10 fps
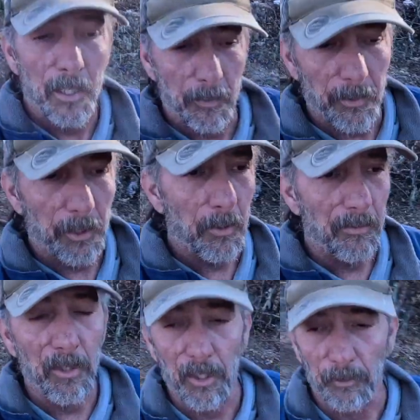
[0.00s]
We're going to do a
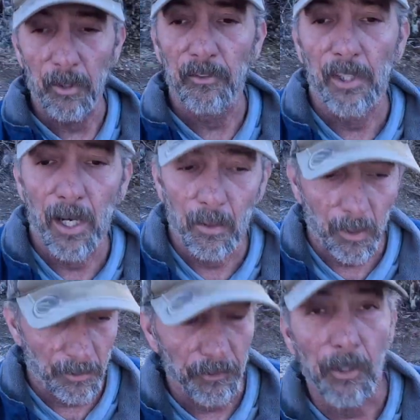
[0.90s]
few things. We're going to see how
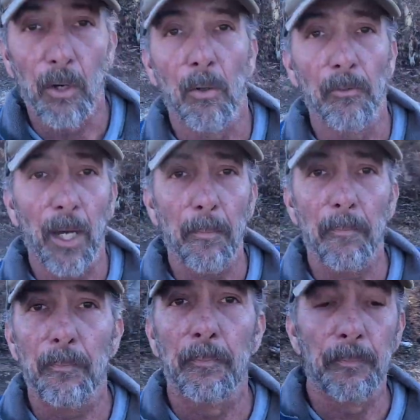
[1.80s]
well this thing holds
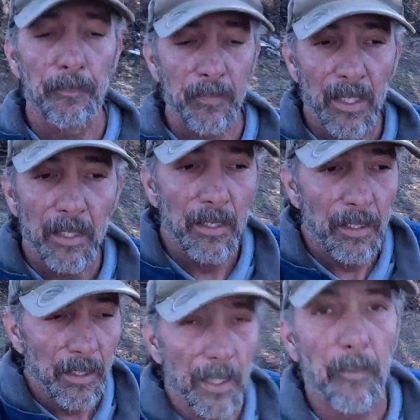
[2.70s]
up,
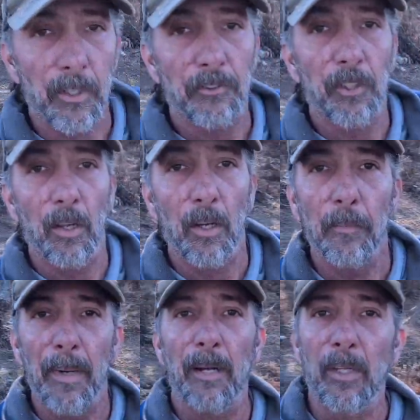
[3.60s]
and we're going to see how long the
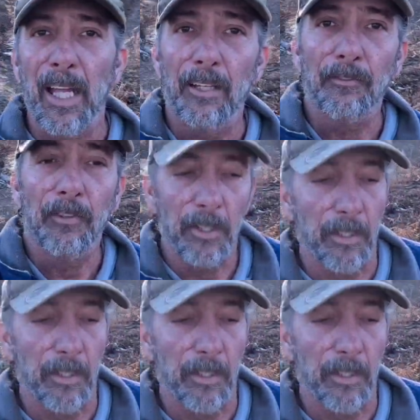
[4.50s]
battery lasts.